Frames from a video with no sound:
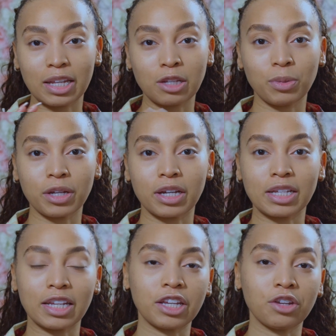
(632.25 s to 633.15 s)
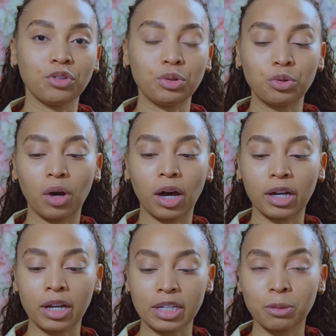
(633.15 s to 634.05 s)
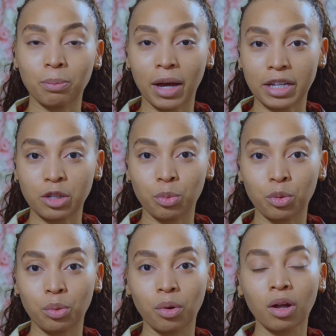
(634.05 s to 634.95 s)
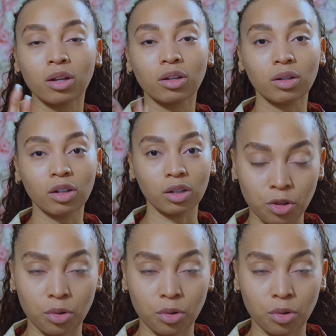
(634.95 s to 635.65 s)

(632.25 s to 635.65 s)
is because it gives you a customizable look.